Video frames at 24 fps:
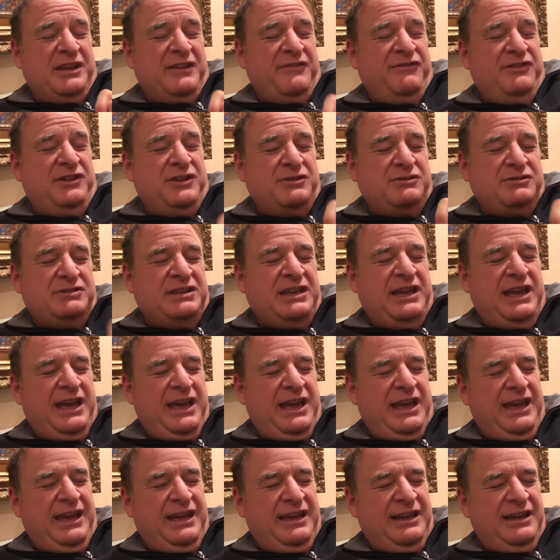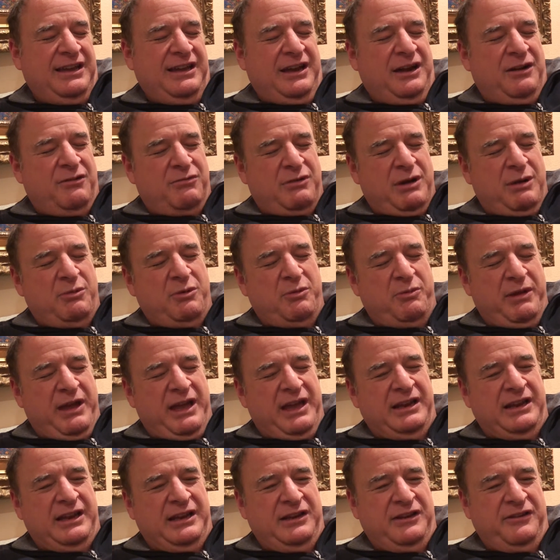If you take a rubber
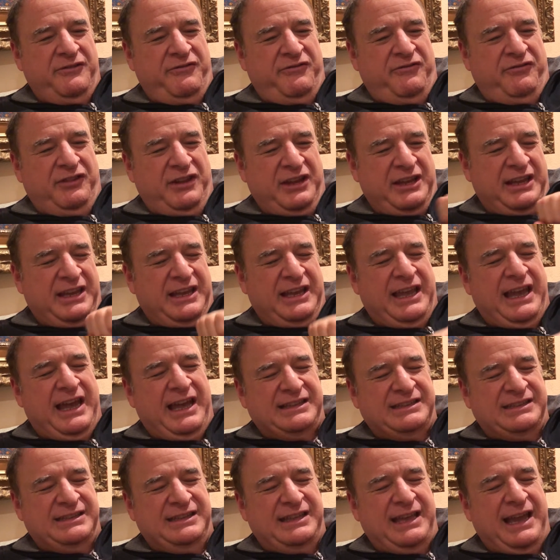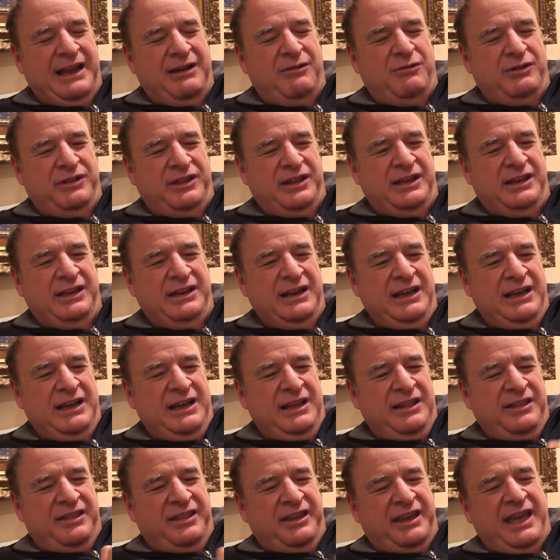band and you flick a cat's neck with it,
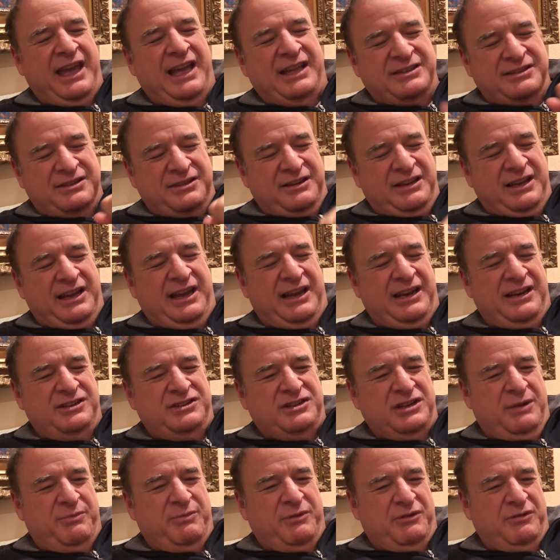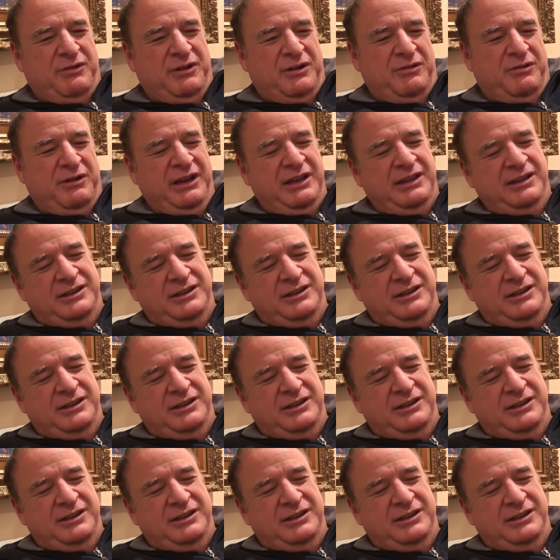the cat's going to kind of jump and run away.